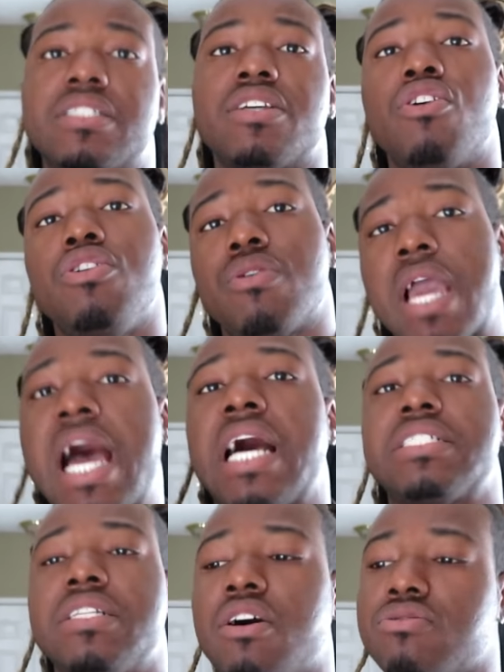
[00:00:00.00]
So you
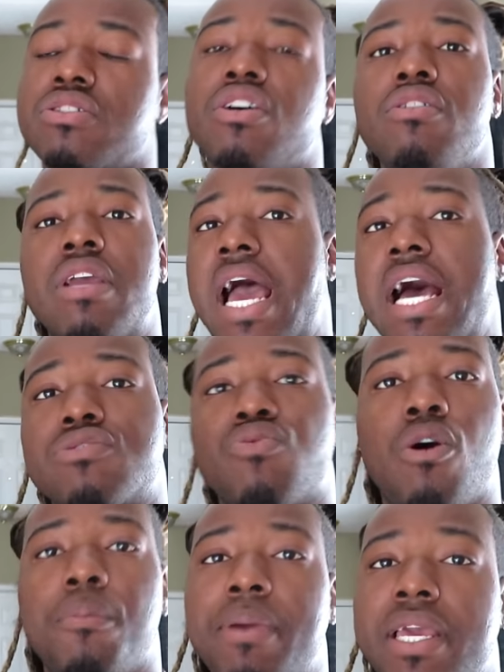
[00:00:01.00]
guys know, so you guys
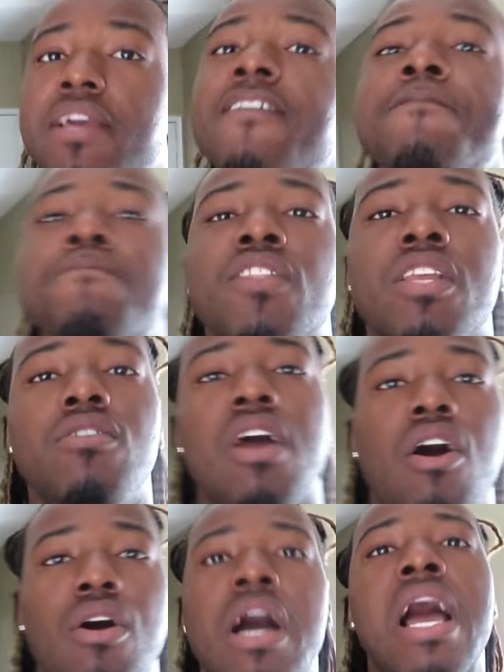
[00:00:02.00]
won't be, you
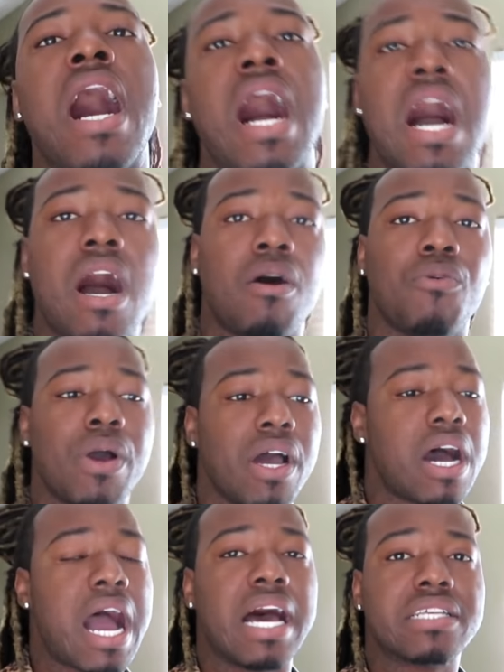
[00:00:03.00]
know, oh,
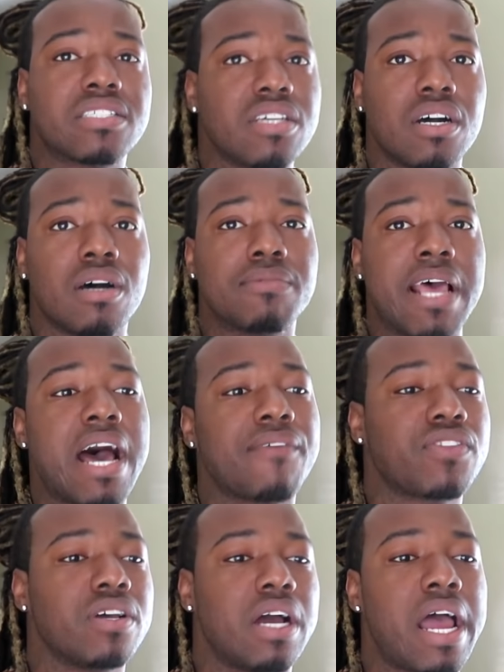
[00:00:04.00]
well, I subbed
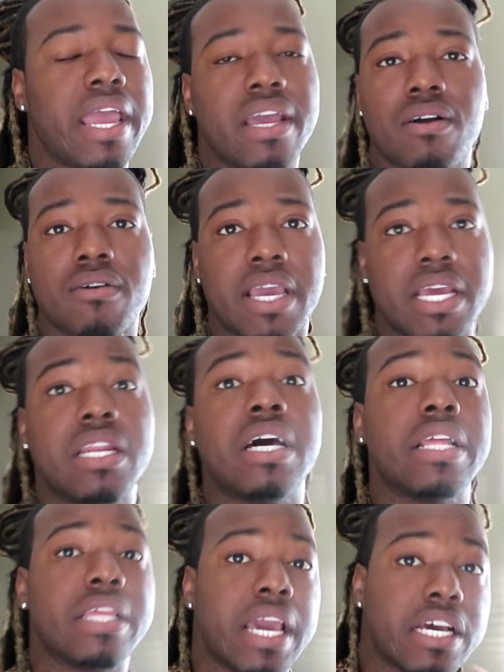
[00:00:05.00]
after, I ain't gonna get
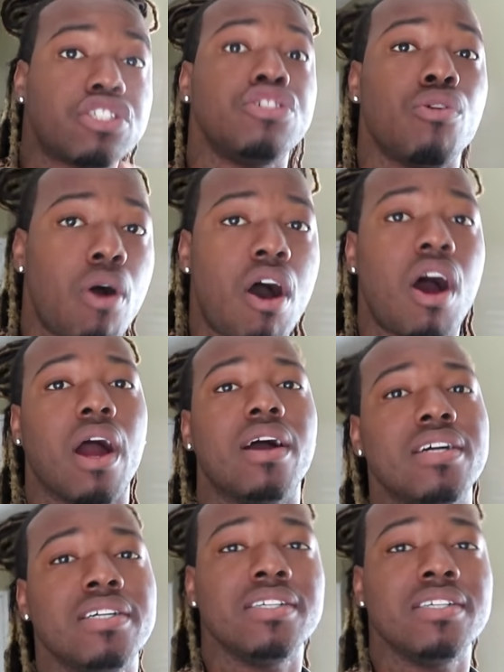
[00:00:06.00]
nothing. Yes, you are.